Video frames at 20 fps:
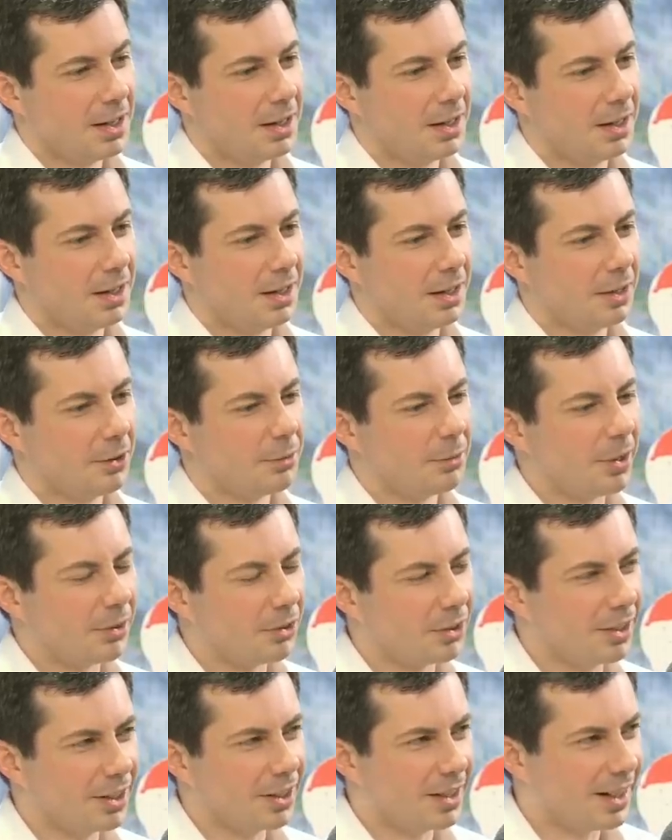uh,
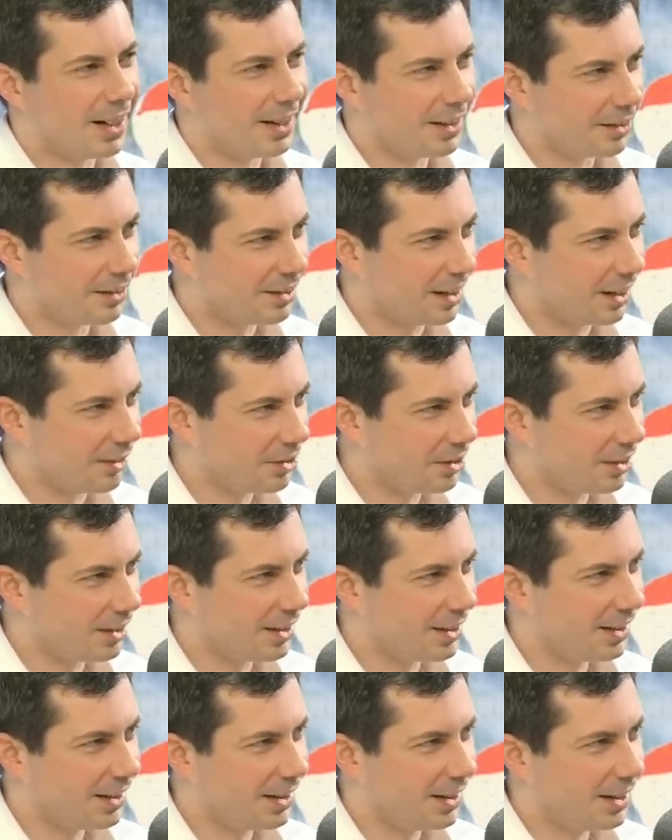especially the
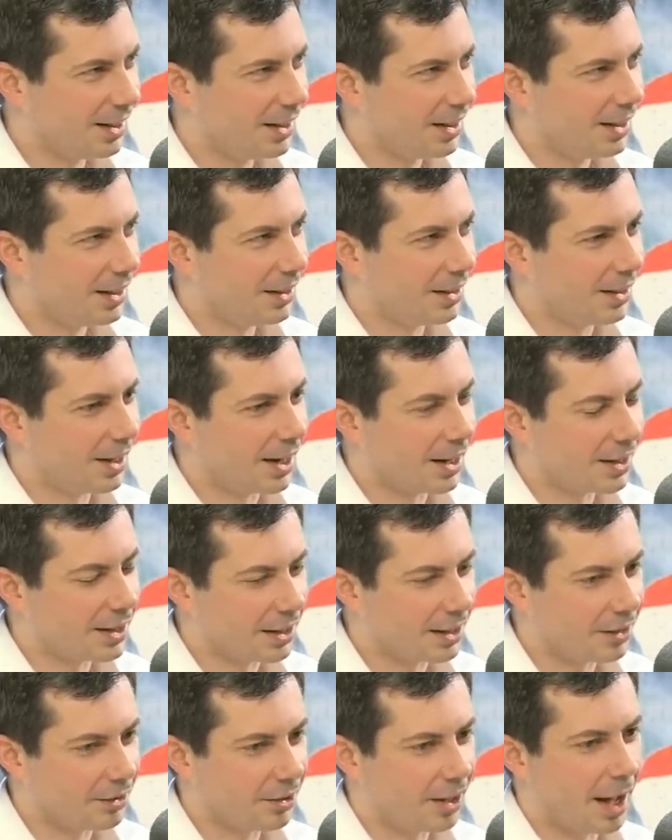condescension that I
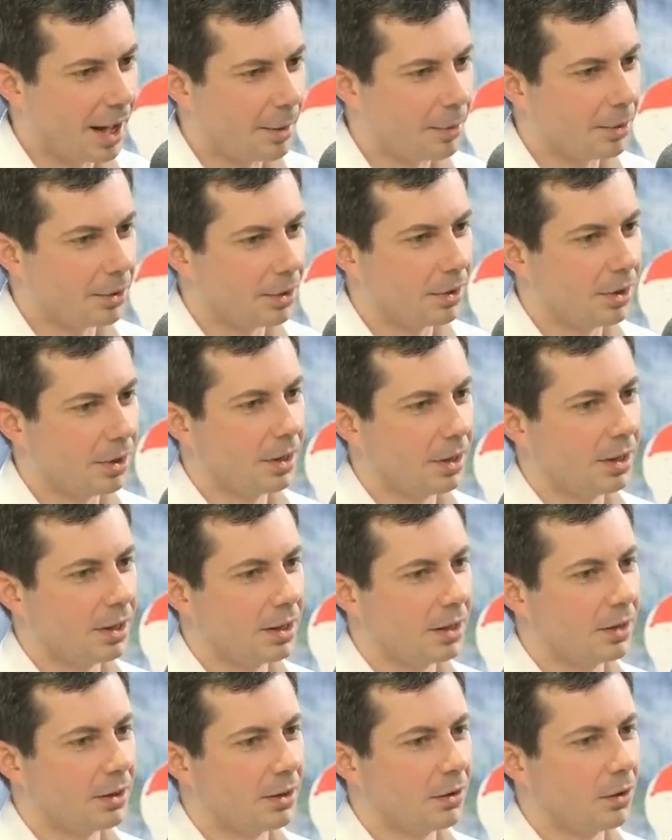think has happened
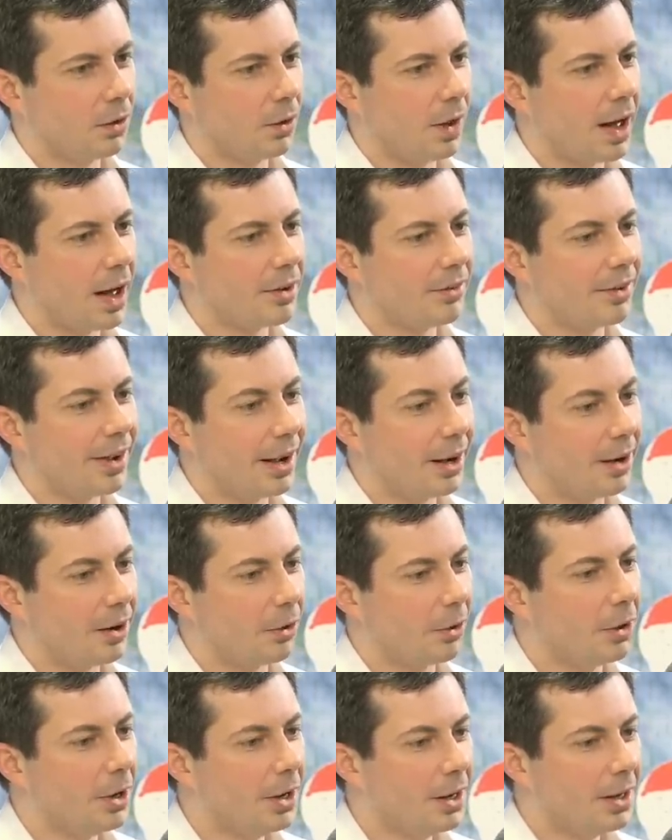in a lot of
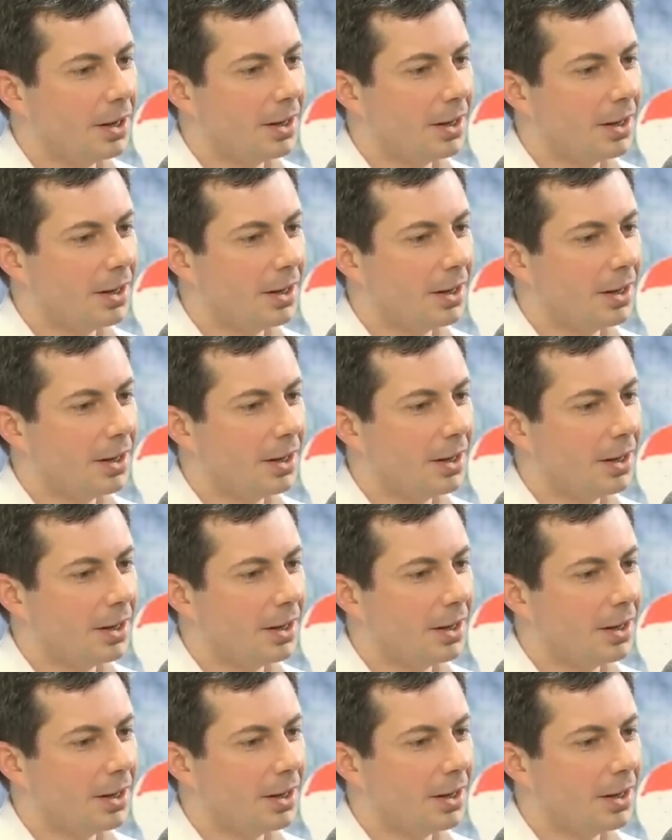how,